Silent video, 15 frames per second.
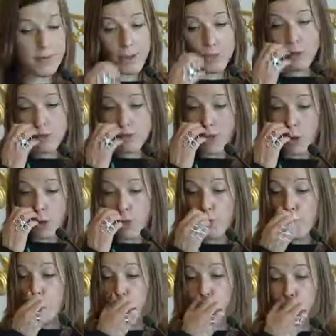I would say a
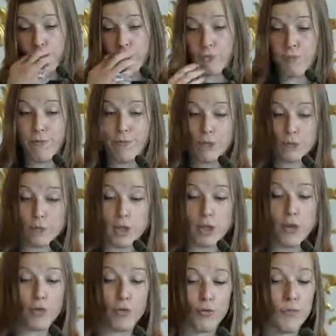good perfume for
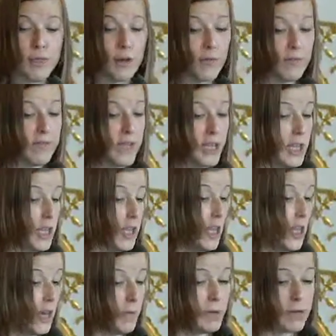me should be containing
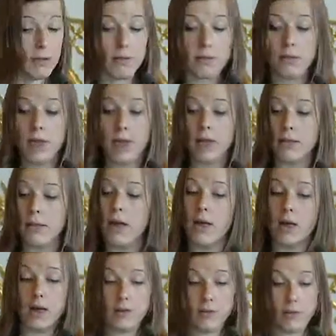chemicals and
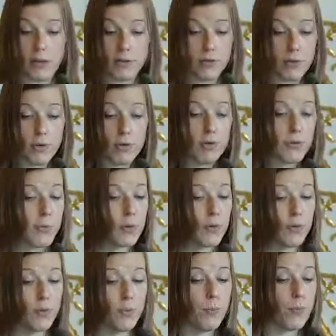naturals,
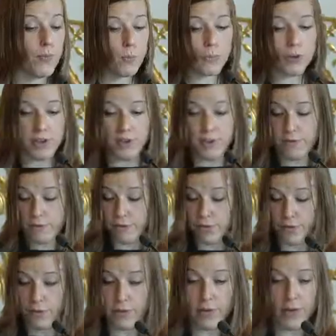because both bring
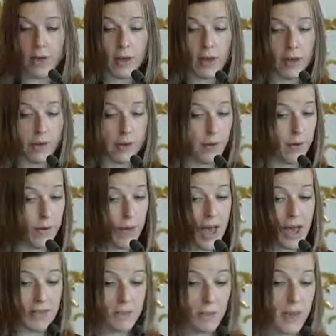different
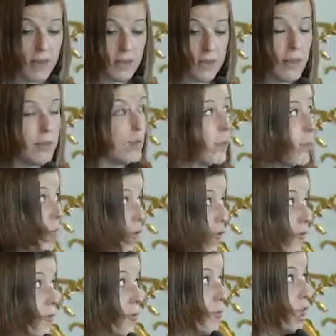aspects in the
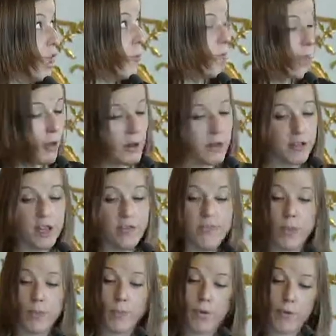perfume. Chemicals
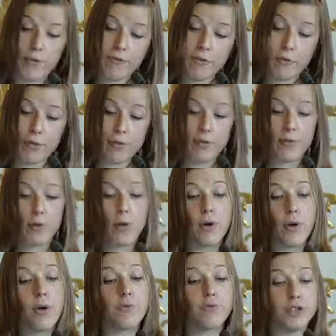giving performance
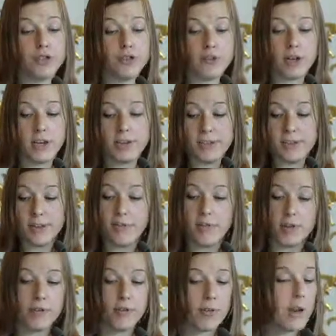or originality, and
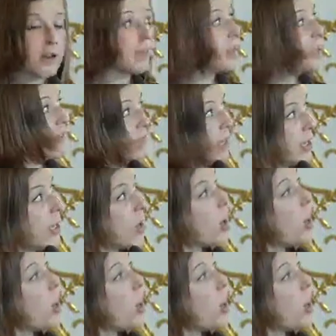naturals giving